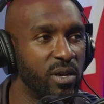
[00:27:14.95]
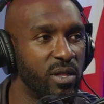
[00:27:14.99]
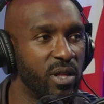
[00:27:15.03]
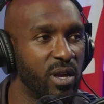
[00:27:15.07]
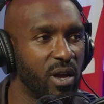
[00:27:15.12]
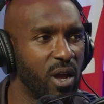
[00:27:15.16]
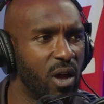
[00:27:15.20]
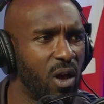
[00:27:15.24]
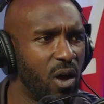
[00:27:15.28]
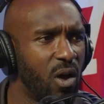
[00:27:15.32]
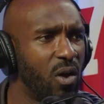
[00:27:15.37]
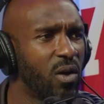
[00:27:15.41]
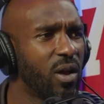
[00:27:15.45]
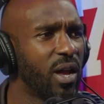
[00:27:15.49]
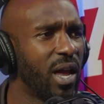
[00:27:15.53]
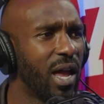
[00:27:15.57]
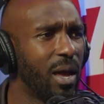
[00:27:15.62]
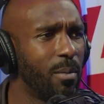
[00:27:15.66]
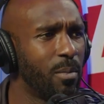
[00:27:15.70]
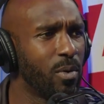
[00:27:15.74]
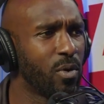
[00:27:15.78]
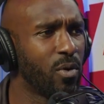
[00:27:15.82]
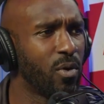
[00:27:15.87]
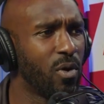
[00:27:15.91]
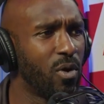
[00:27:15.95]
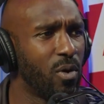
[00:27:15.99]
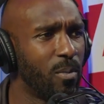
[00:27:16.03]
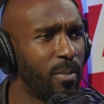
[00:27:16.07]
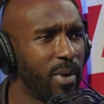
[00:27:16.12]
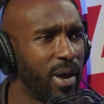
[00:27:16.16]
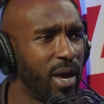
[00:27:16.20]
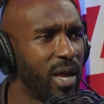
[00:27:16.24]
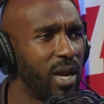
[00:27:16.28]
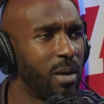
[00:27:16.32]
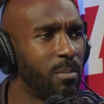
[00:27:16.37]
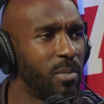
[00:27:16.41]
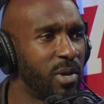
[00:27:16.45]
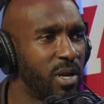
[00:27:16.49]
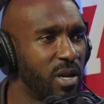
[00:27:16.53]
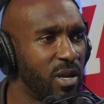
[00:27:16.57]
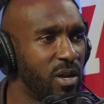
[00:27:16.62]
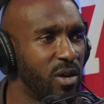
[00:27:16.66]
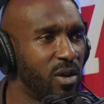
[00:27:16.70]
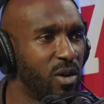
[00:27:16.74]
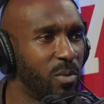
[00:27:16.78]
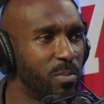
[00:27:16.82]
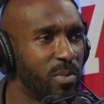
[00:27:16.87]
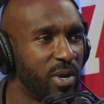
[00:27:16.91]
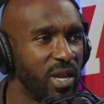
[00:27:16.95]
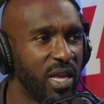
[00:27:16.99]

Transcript: you're like, oh, okay, I'm a grown man, I'm an adult.